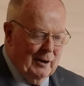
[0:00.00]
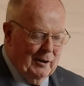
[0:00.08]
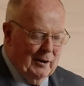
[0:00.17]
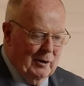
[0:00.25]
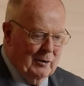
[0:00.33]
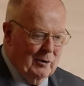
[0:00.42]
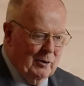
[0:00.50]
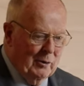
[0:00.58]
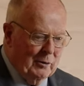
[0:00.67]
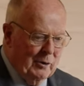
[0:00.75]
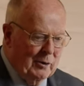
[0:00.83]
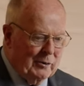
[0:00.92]

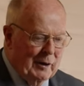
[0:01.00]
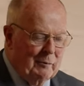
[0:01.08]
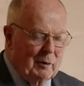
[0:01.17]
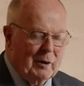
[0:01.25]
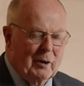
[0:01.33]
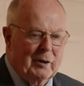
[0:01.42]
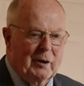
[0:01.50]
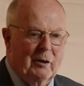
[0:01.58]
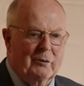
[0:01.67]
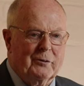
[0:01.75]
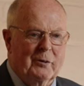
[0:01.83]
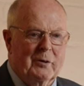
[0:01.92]
you think we're going to go
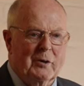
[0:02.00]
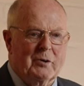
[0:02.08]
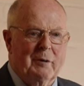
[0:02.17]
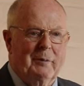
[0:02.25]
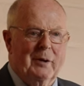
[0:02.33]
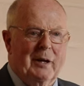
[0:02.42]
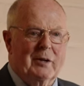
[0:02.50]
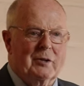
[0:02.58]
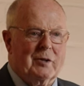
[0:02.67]
through the tribulation?